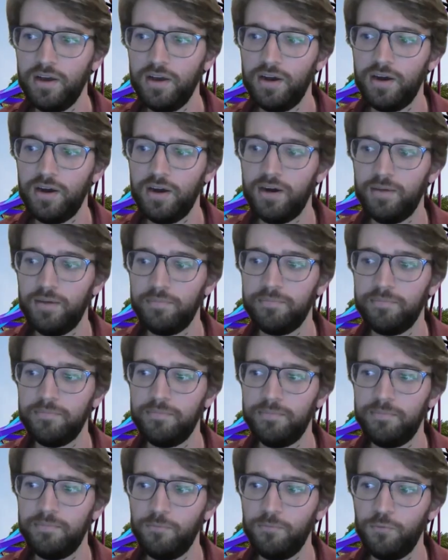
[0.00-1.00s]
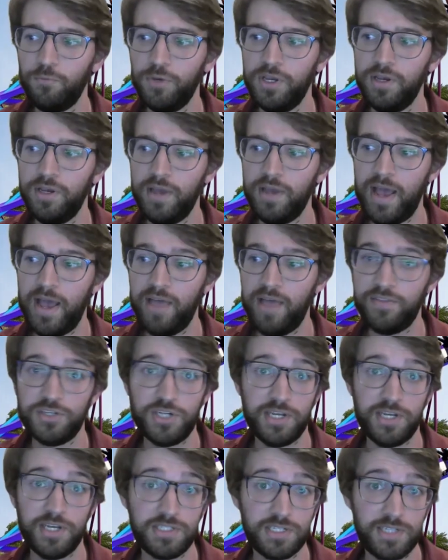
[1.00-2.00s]
Um, we had the
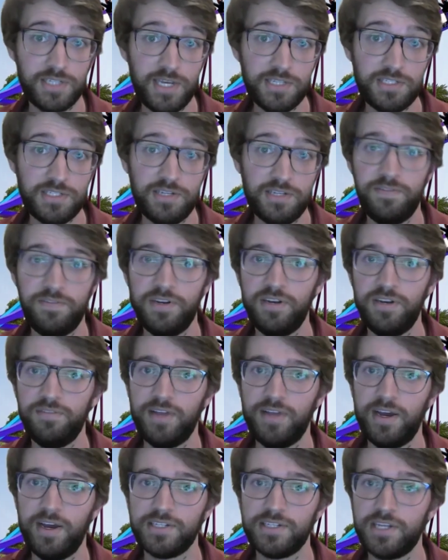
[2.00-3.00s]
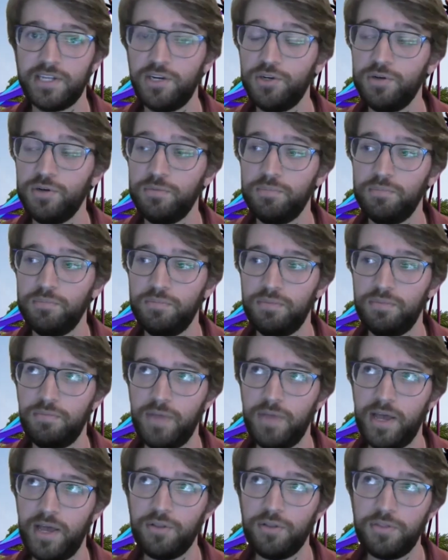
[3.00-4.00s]
chance to test Infinity Flyers. I don't know,
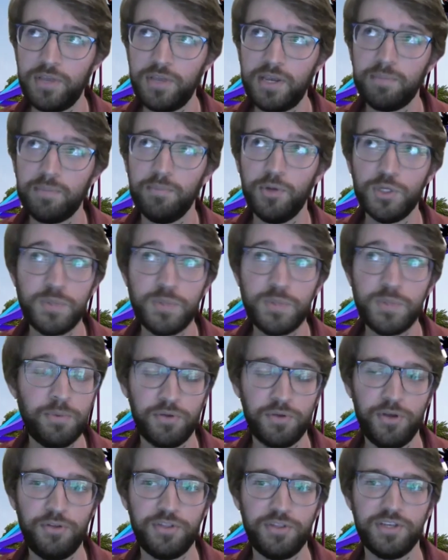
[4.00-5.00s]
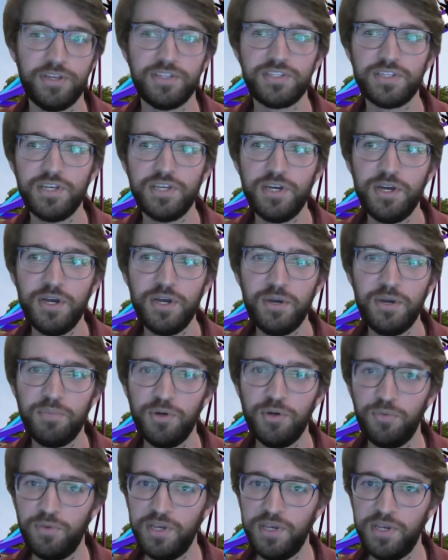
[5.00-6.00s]
I don't think most people know this,
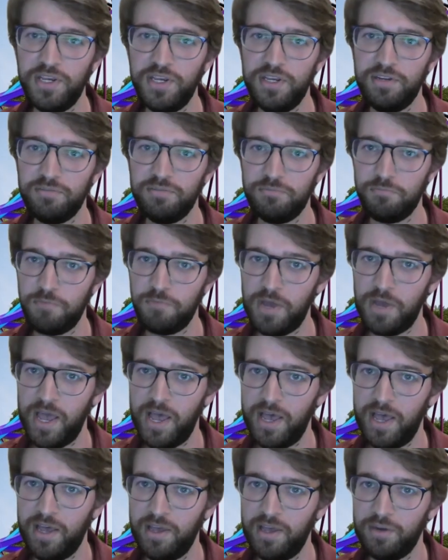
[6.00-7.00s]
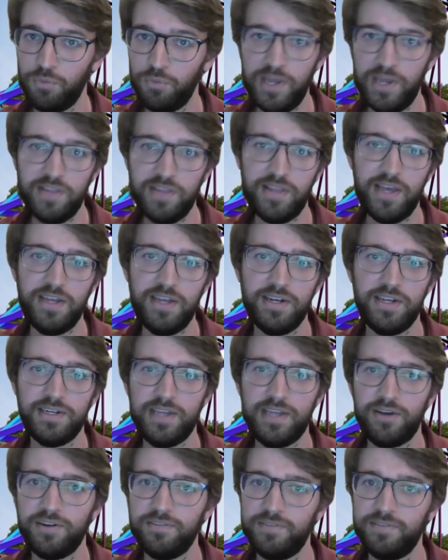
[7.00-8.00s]
but we had White Lightning
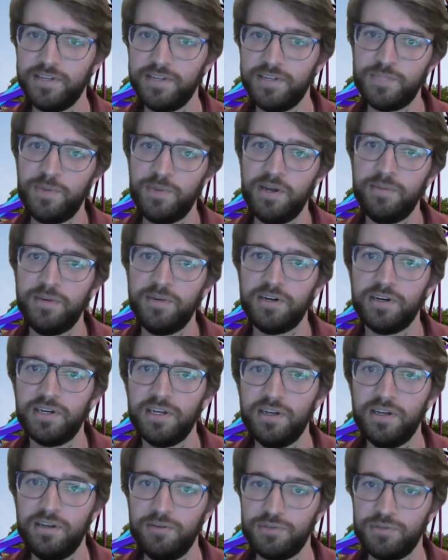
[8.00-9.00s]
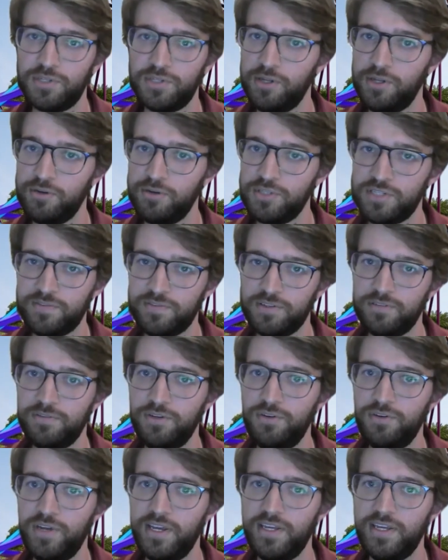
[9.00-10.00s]
down at Fun Spot America. It was closed for a
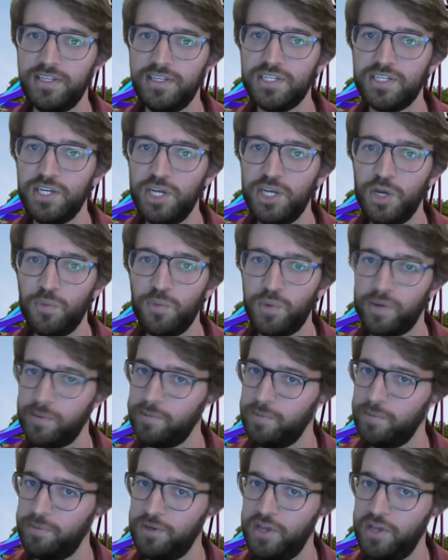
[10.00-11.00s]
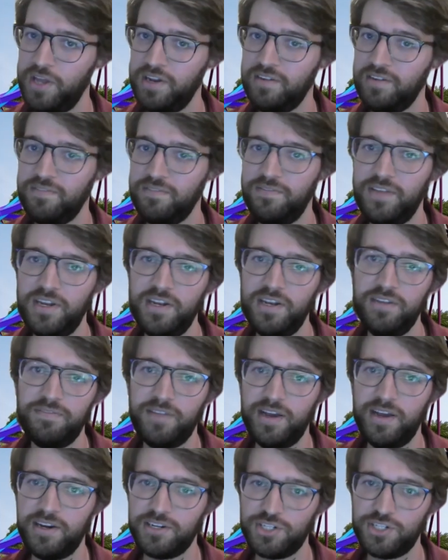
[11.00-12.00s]
few days. We were able to put an Infinity
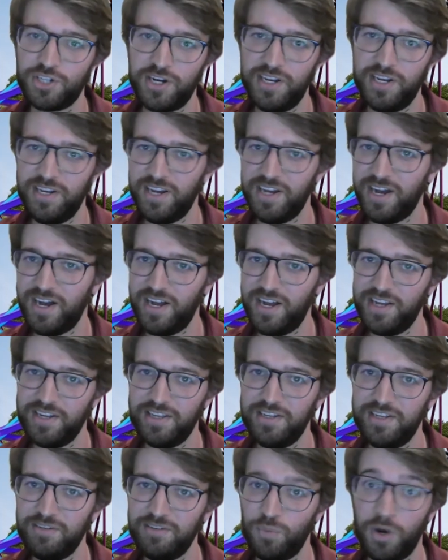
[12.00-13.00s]
Flyer train on it.